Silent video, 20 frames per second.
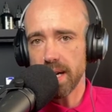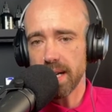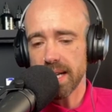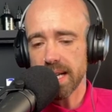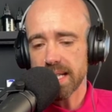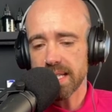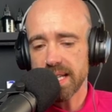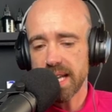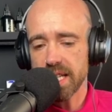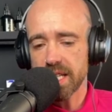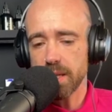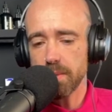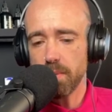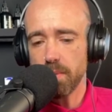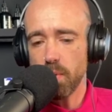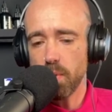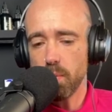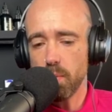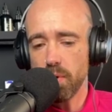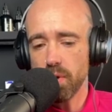
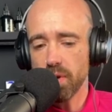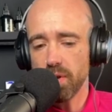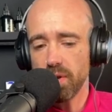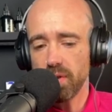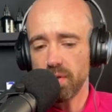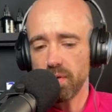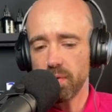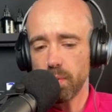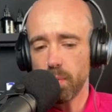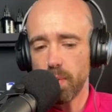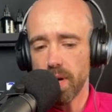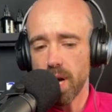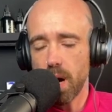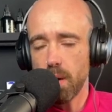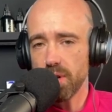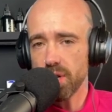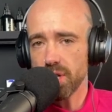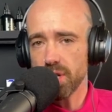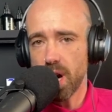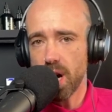accessible, because when I
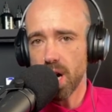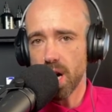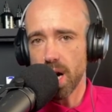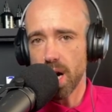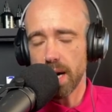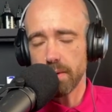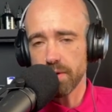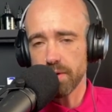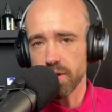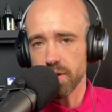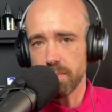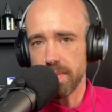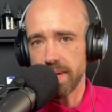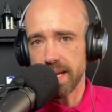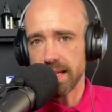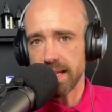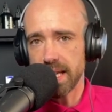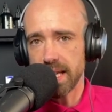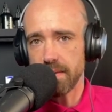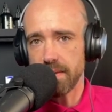was younger it was just
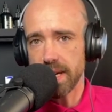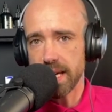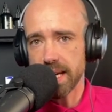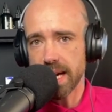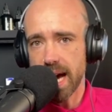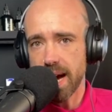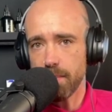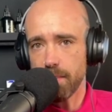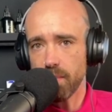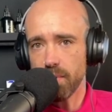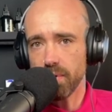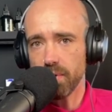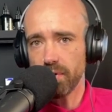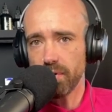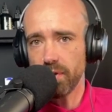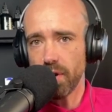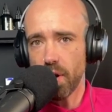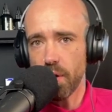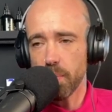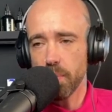mini DV cameras,
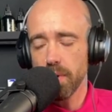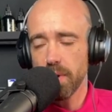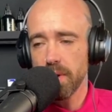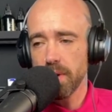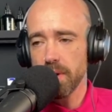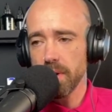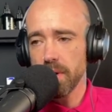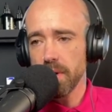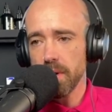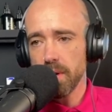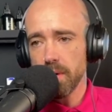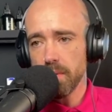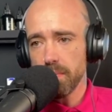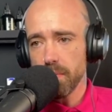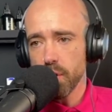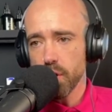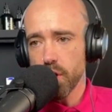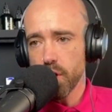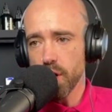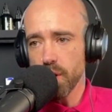so
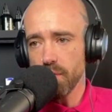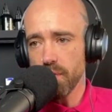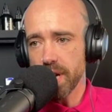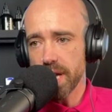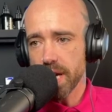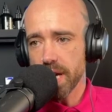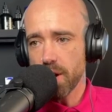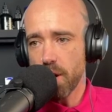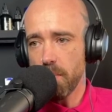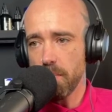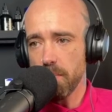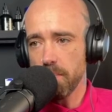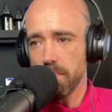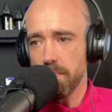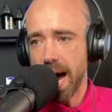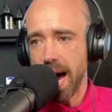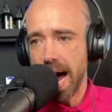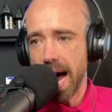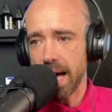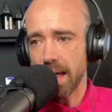you couldn't really
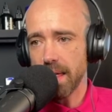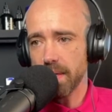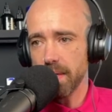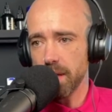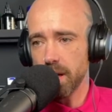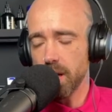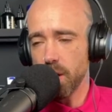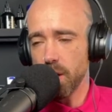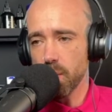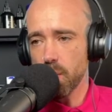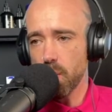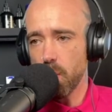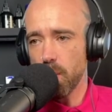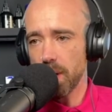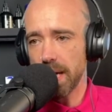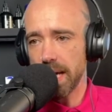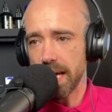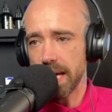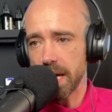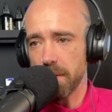combat the low
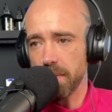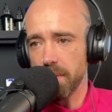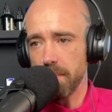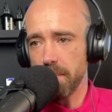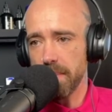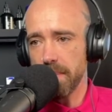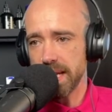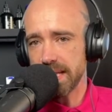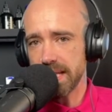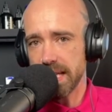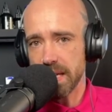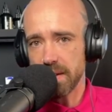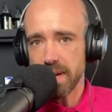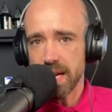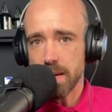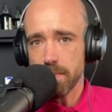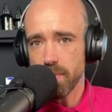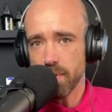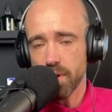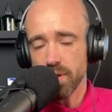quality of the mini
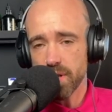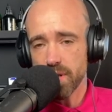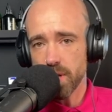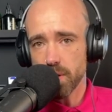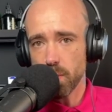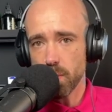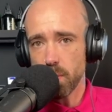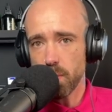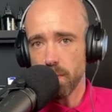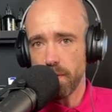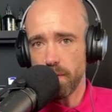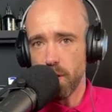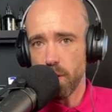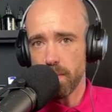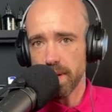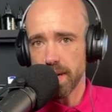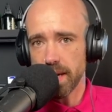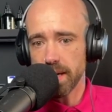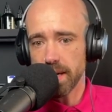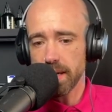DV because it was all film in it,